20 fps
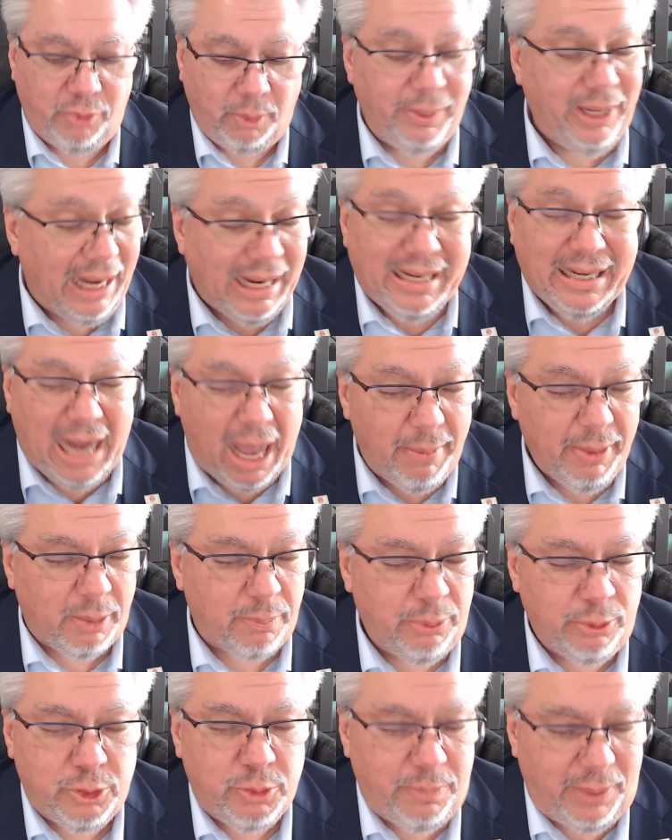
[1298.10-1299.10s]
from an
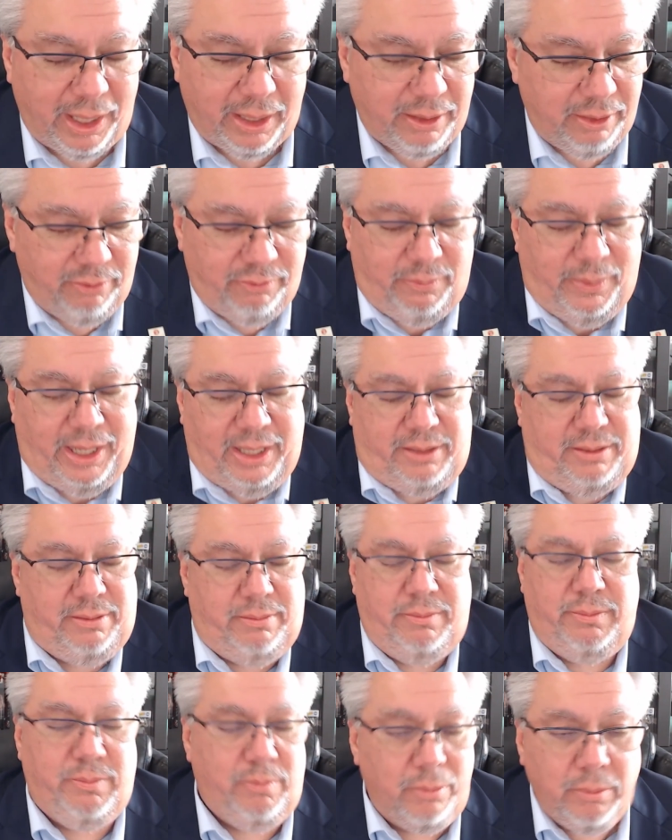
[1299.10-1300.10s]
economic perspective
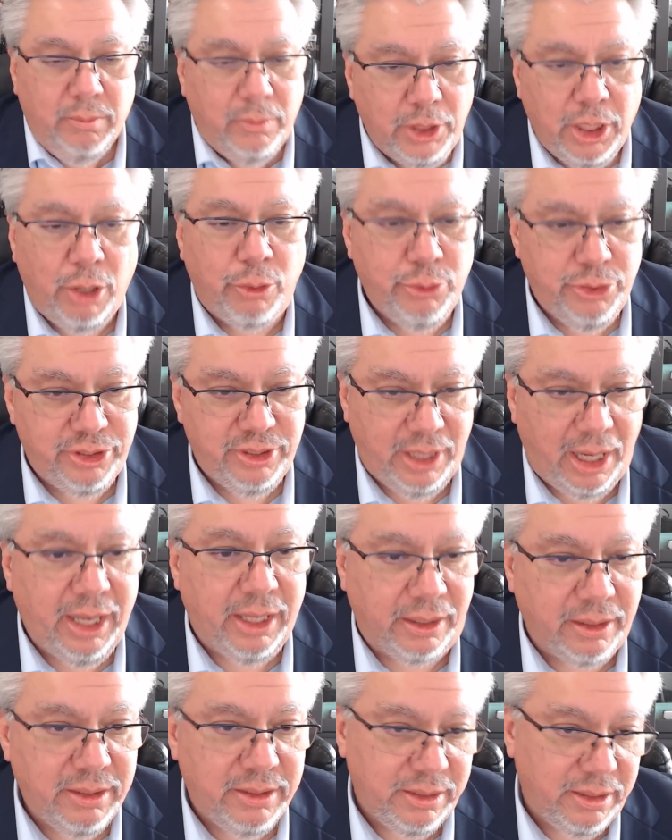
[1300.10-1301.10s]
makes no
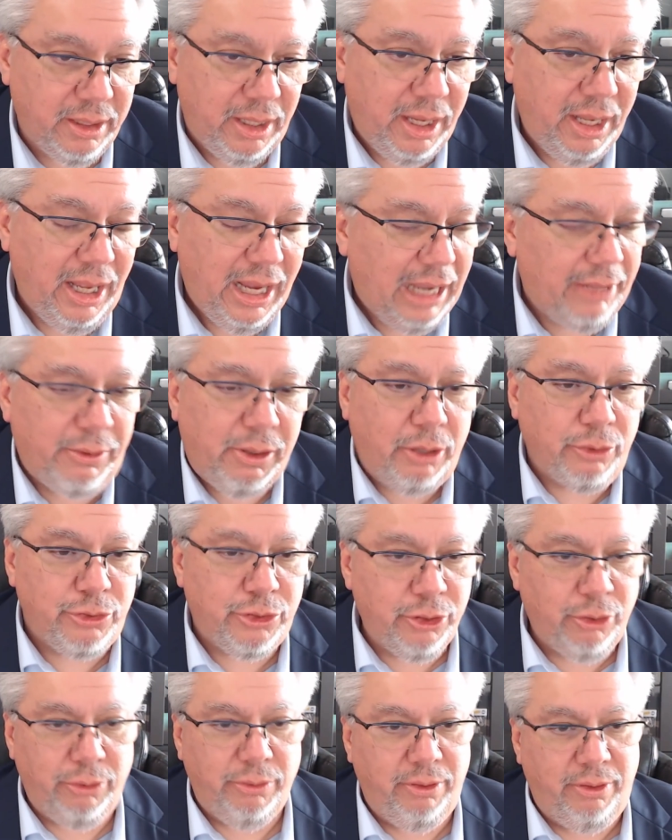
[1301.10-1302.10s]
sense. And there are
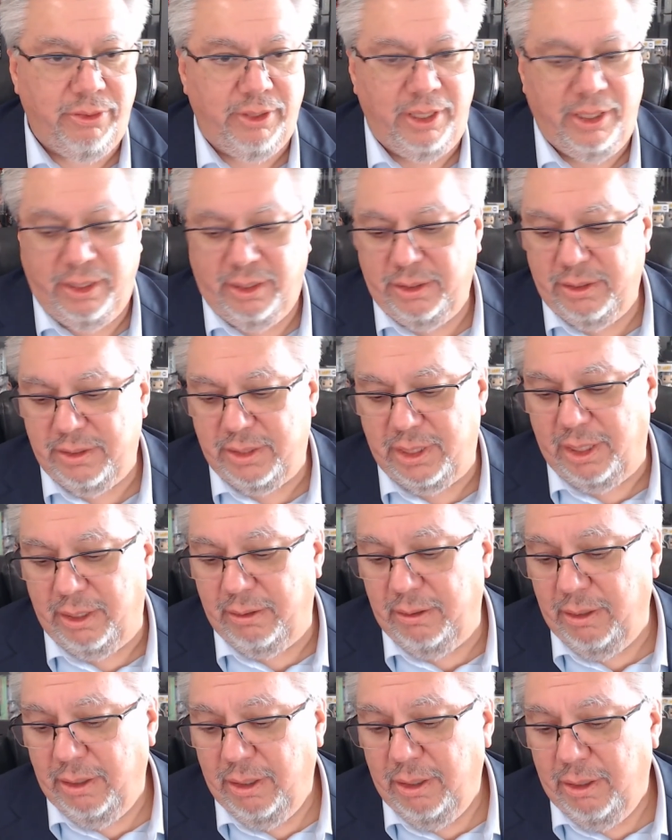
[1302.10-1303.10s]
certain things
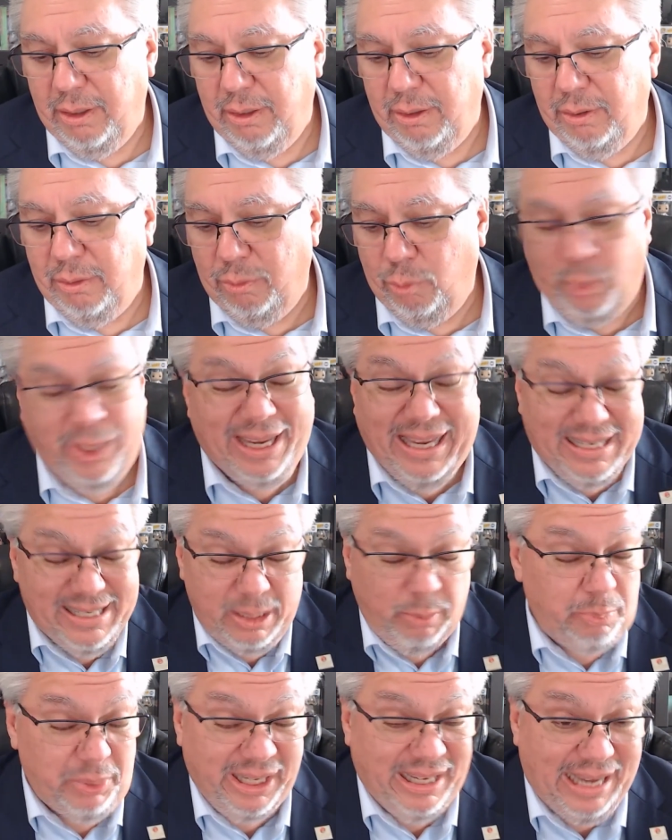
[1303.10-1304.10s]
that we
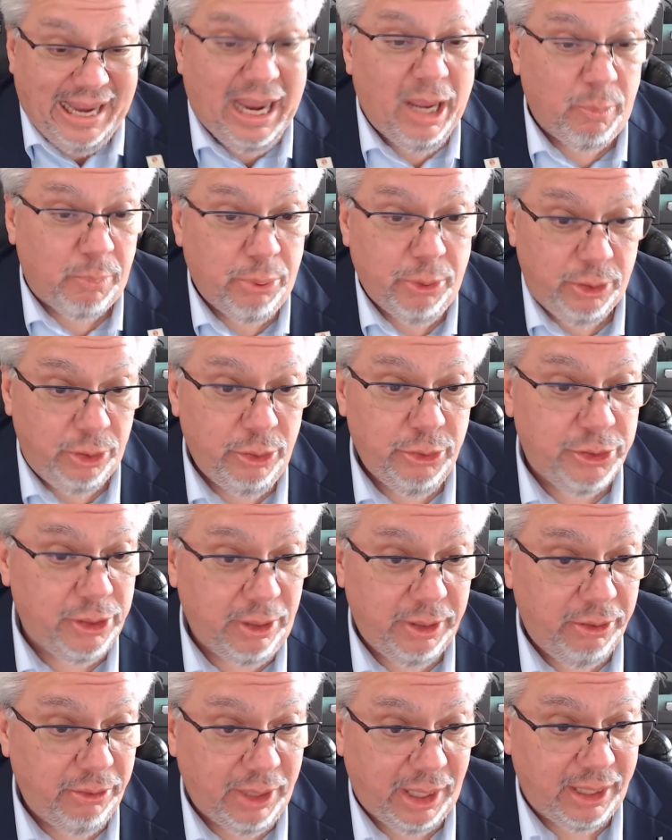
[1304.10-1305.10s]
simply can't produce
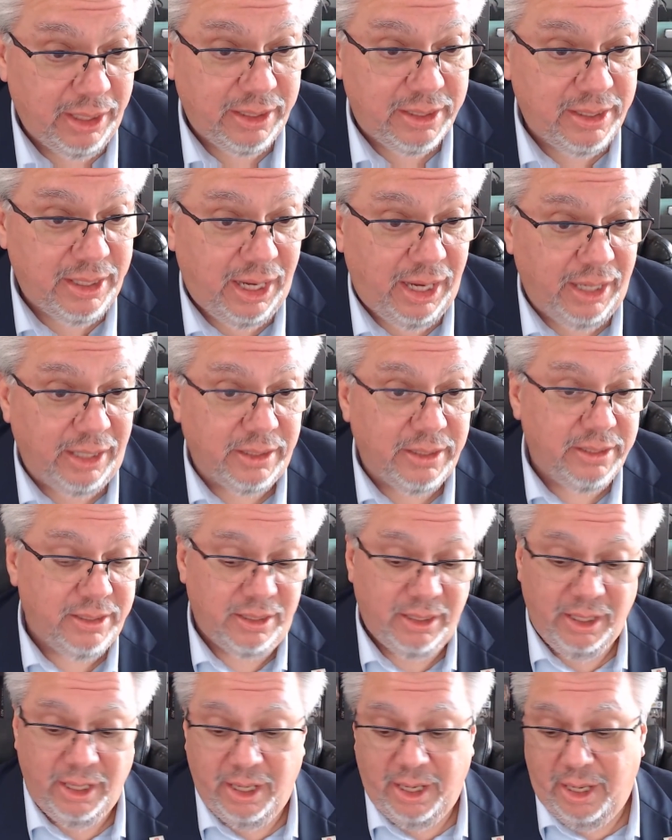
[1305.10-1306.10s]
in the United
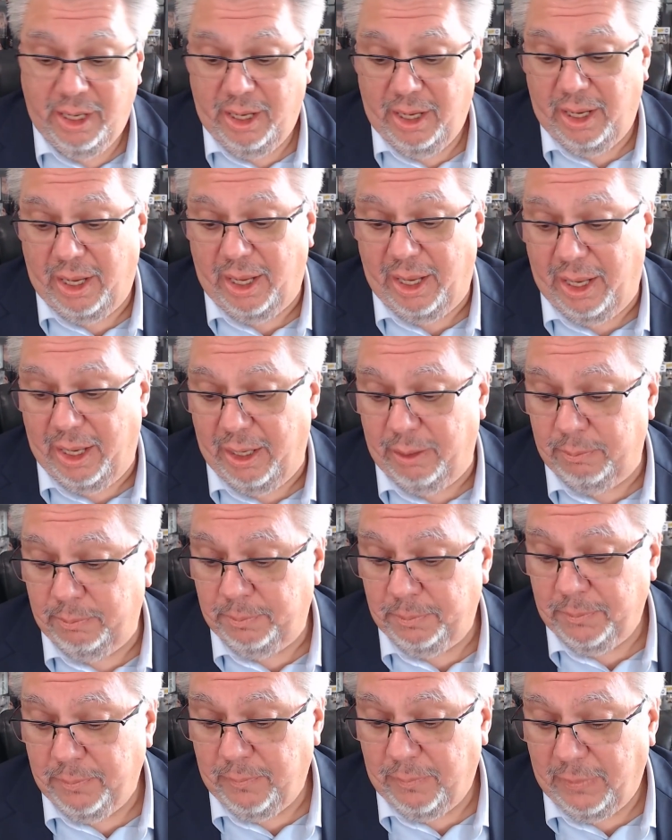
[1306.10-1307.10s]
States.
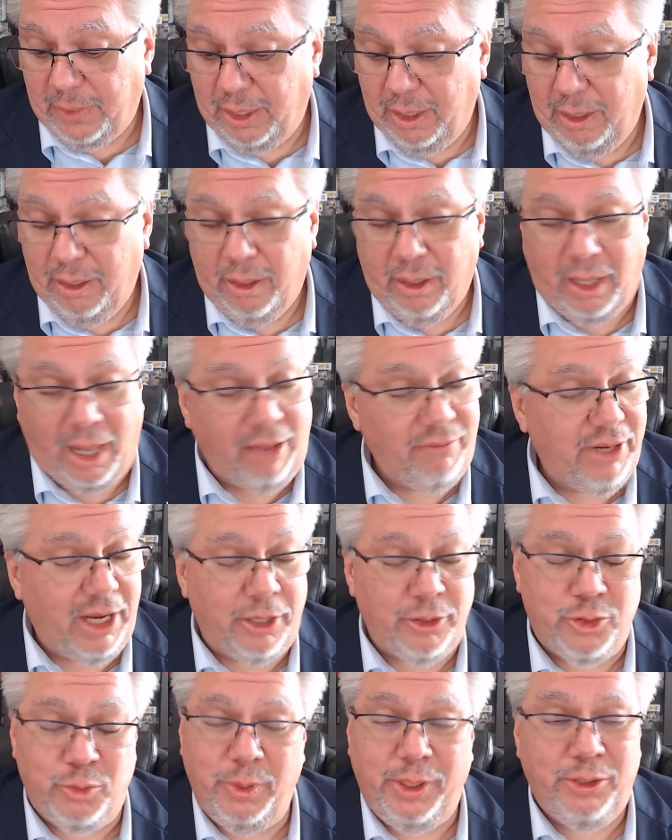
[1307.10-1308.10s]
I've
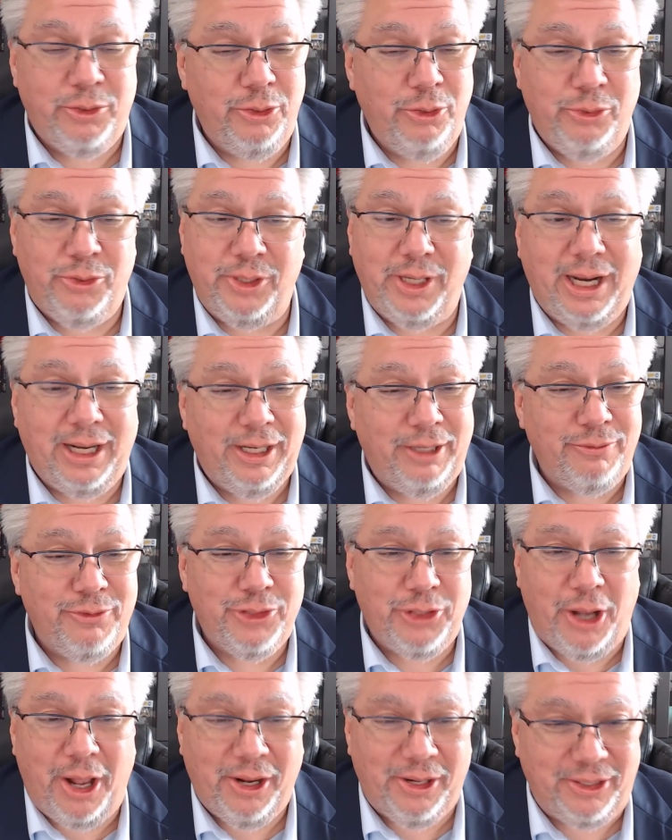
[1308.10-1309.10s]
got a sweet tooth and I love
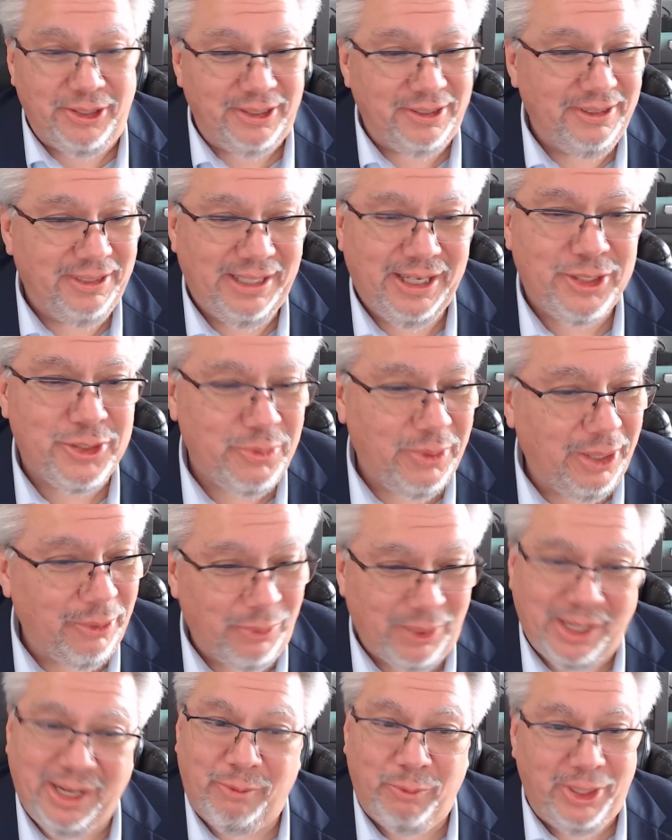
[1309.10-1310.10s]
chocolate. Guess
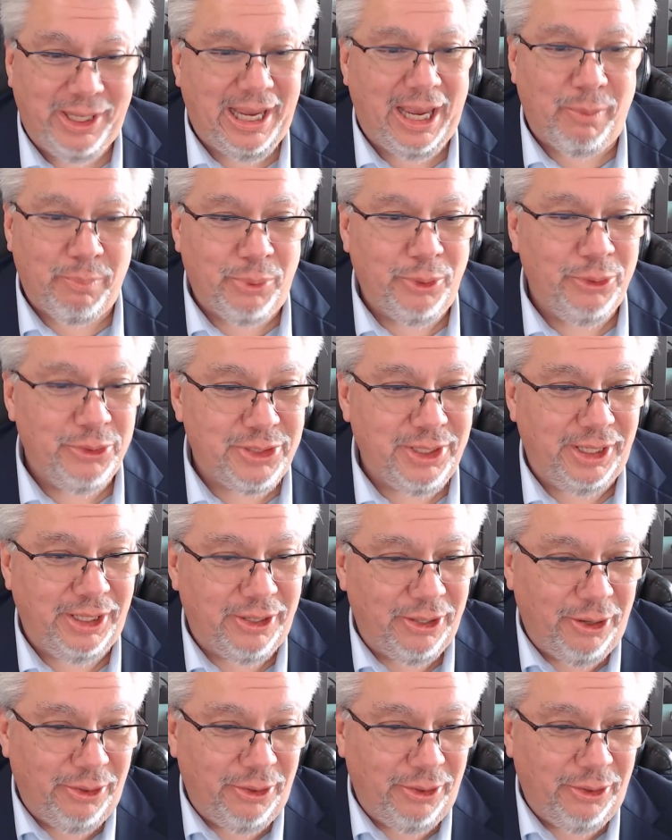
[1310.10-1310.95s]
what? We can't produce any